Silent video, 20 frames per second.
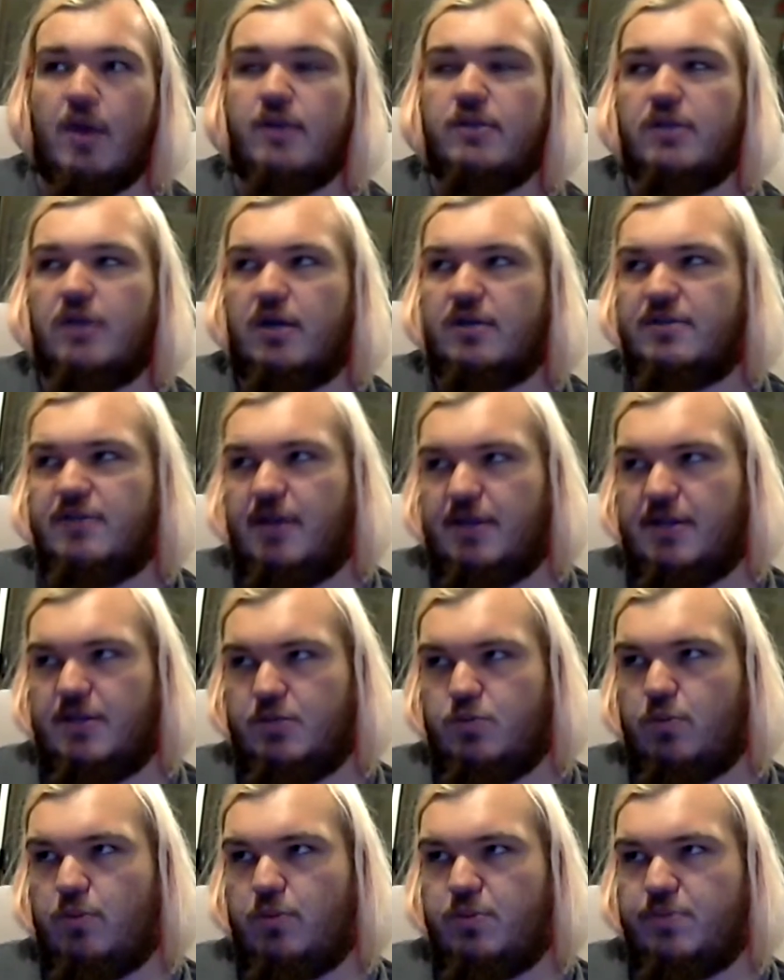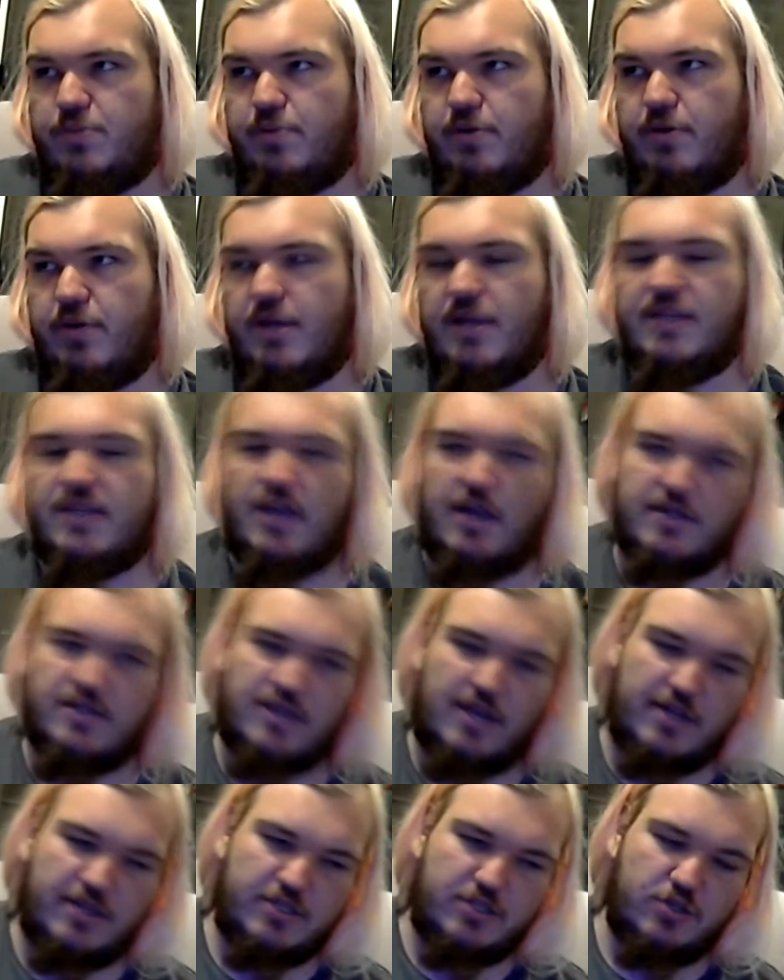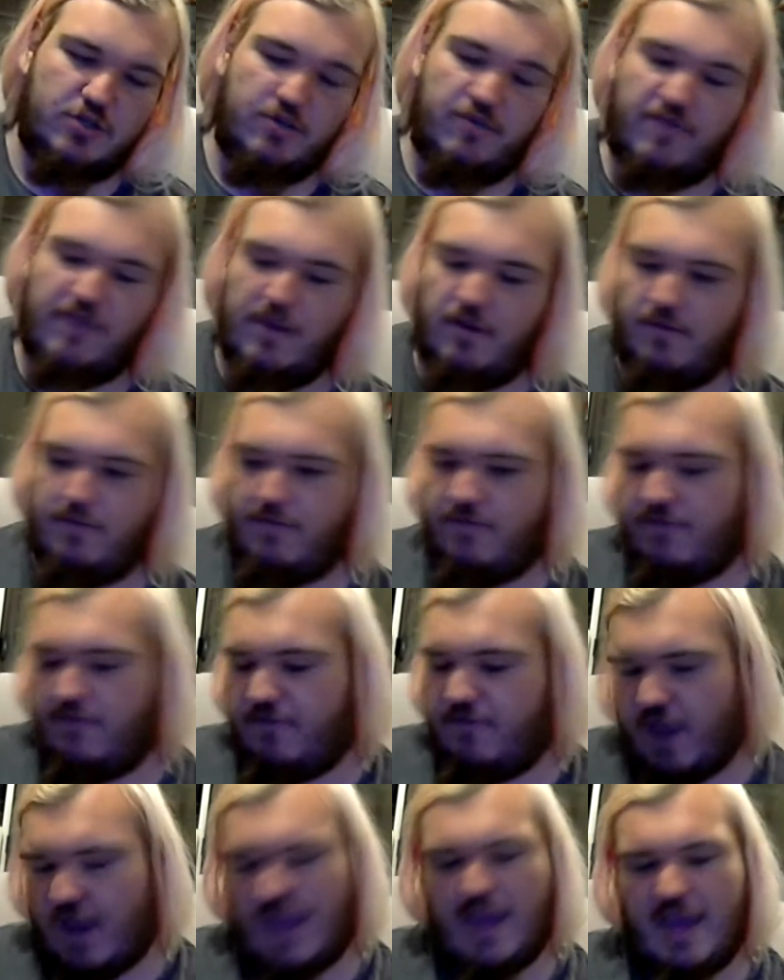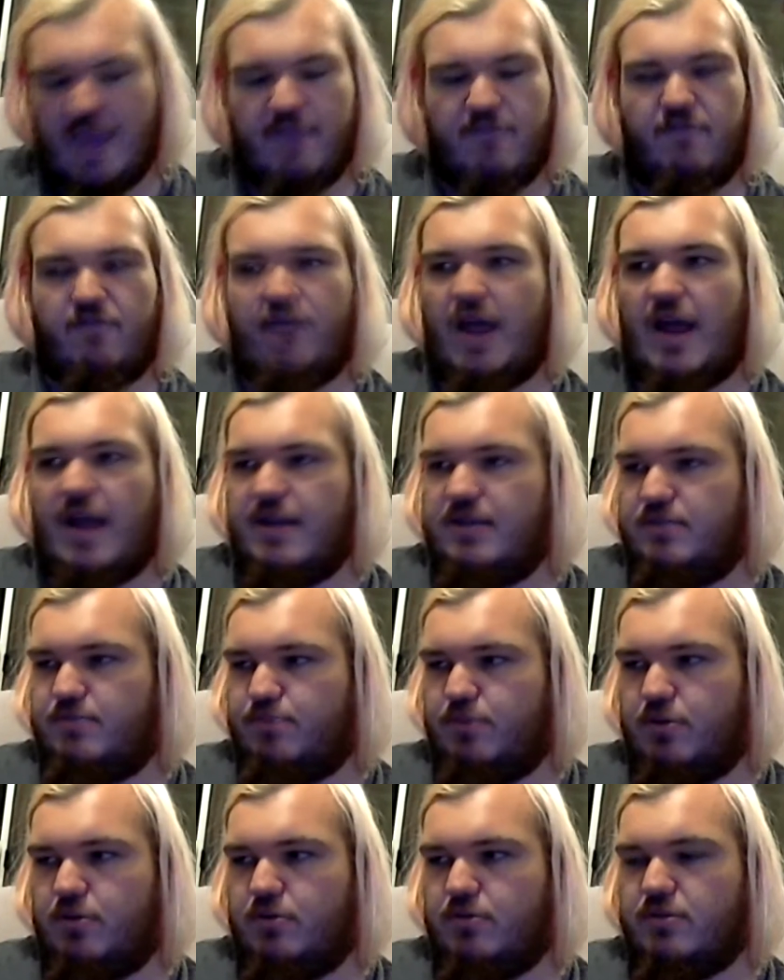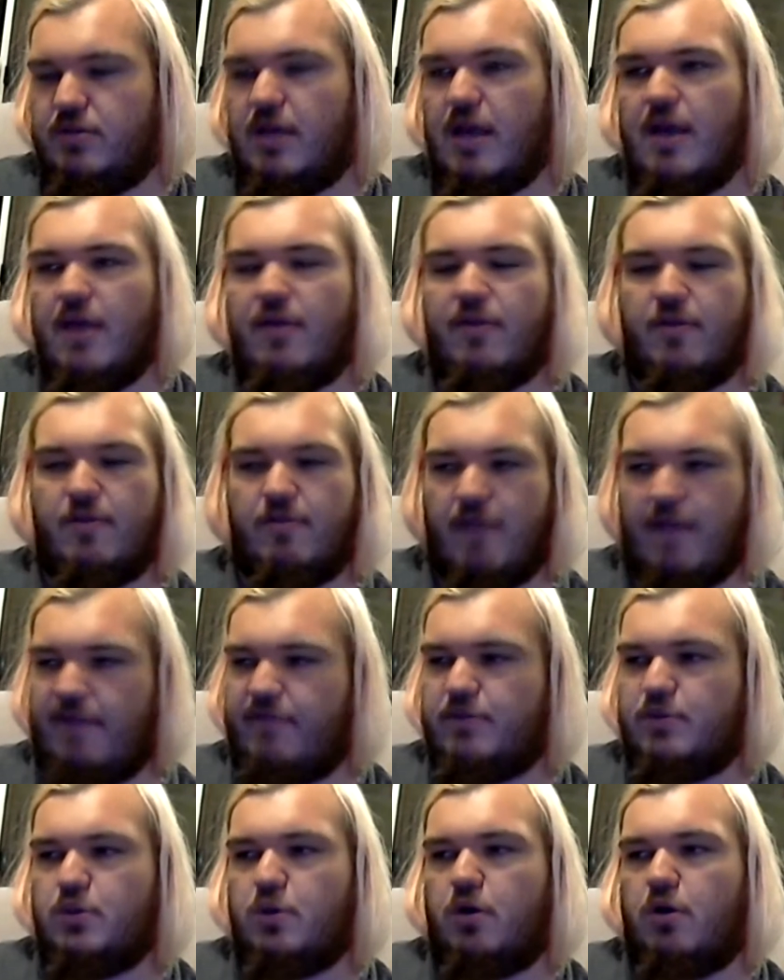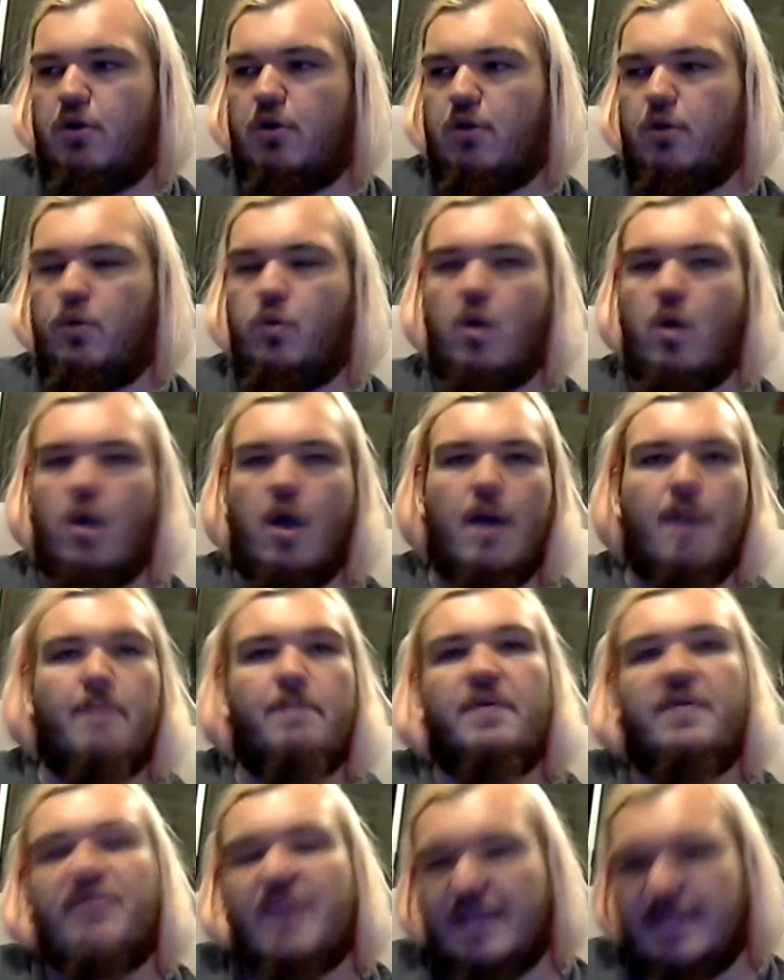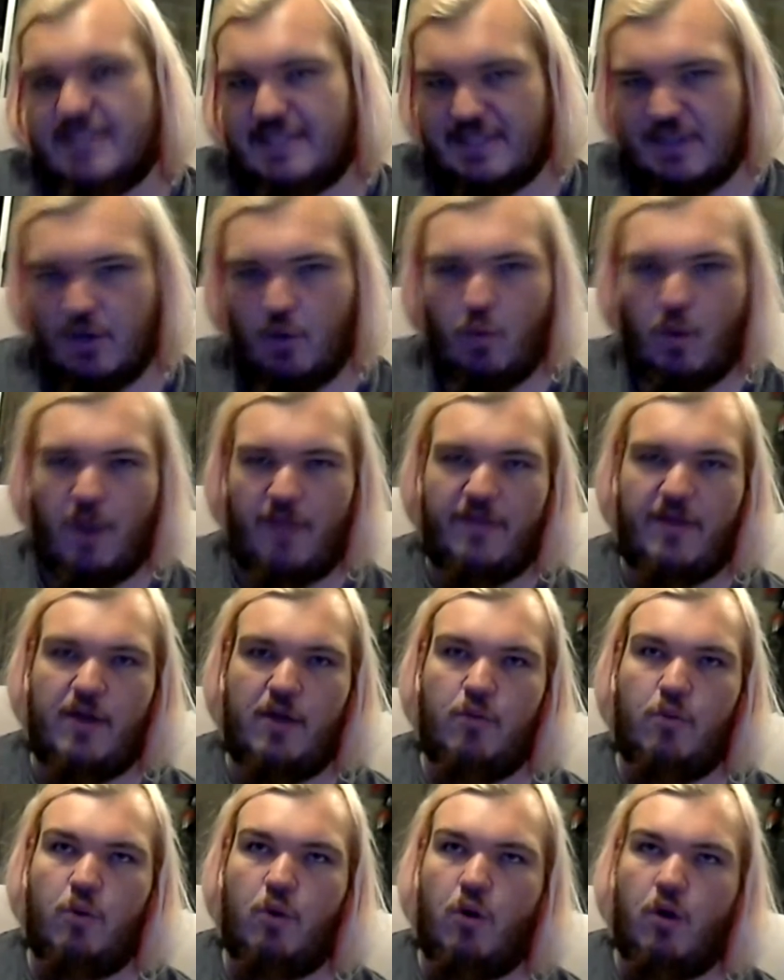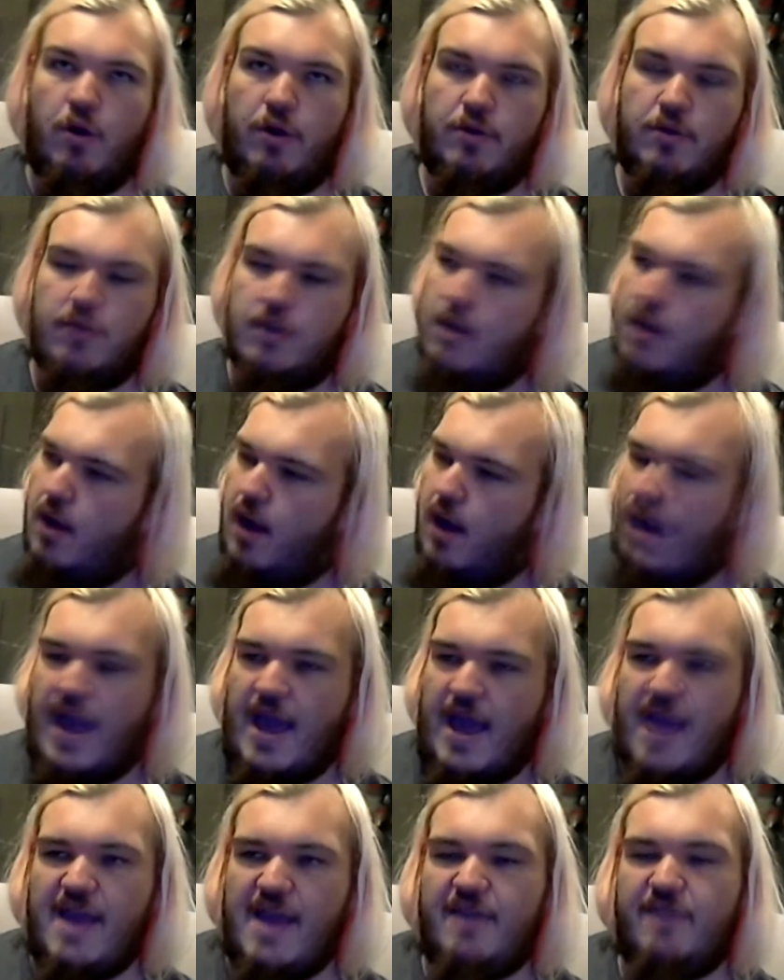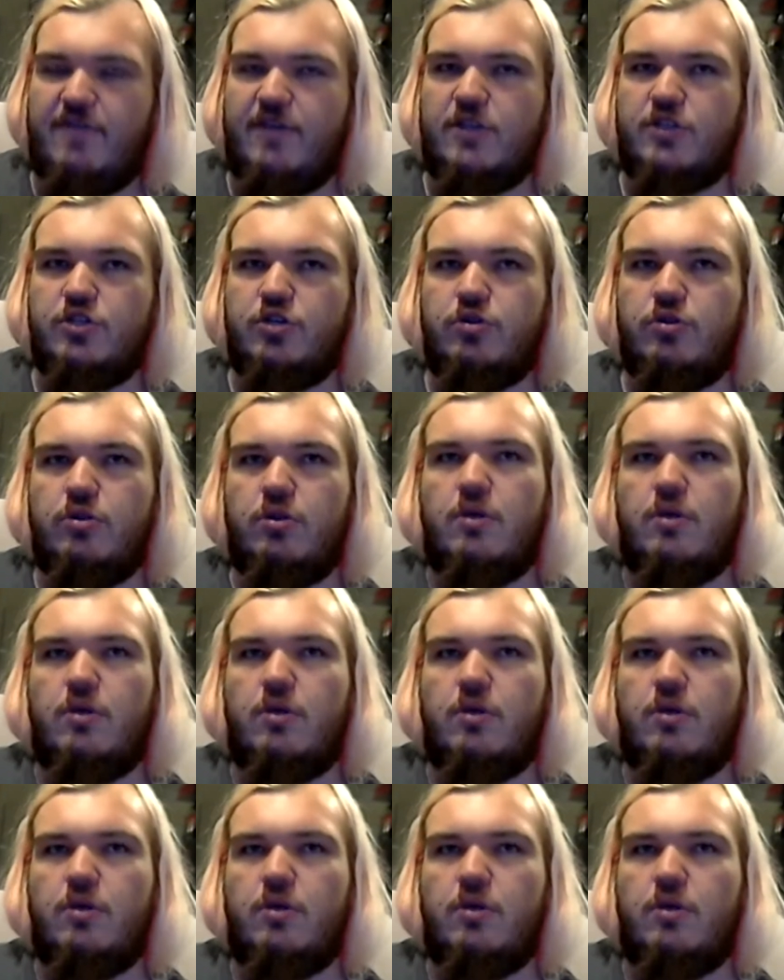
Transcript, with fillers: Darksiders 1 was brilliant. Darksiders 2 fell fucking flat as balls. The graphics are horrible, but they still won that award. I hate Vigil,